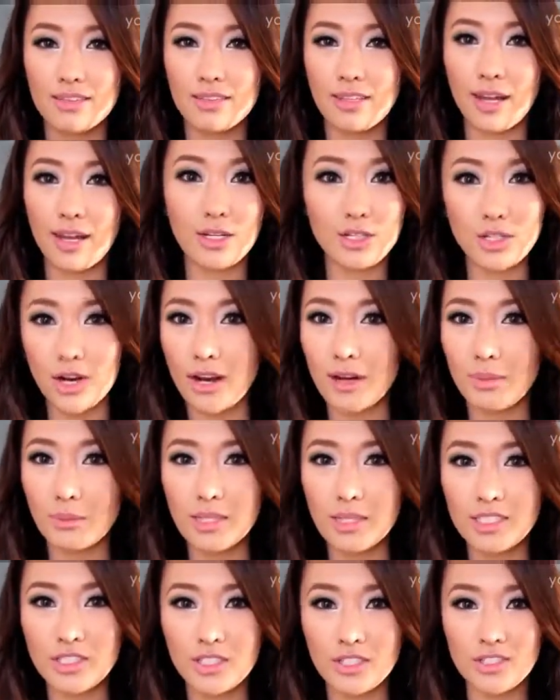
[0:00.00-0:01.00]
like trying to
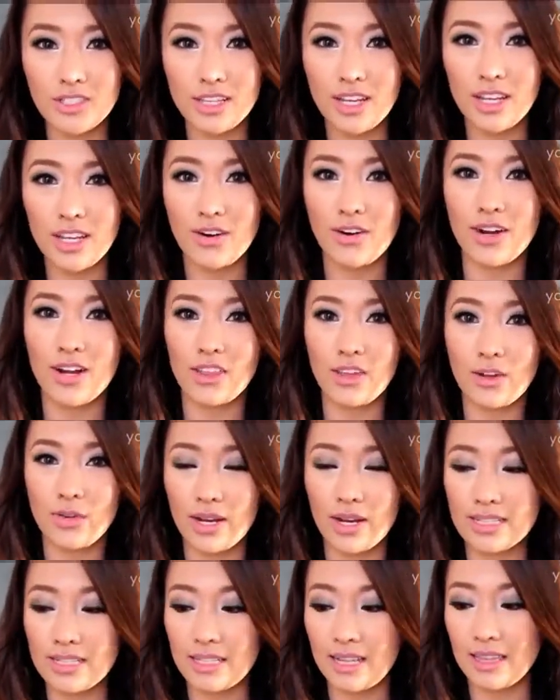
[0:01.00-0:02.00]
bleach your skin or anything
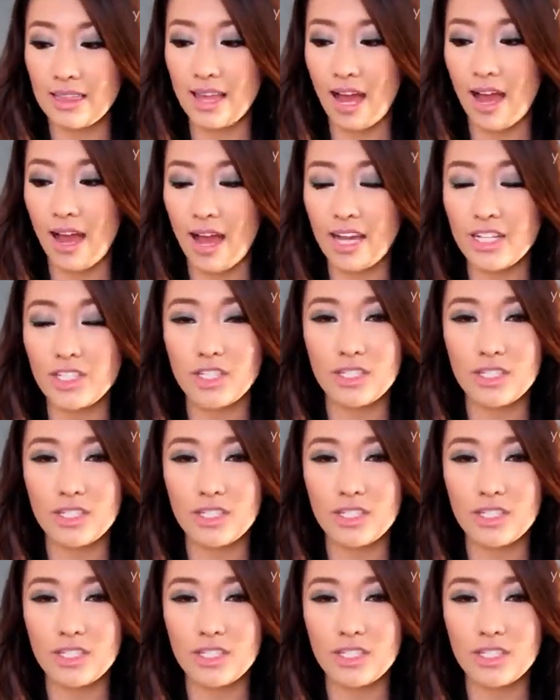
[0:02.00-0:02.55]
crazy like that.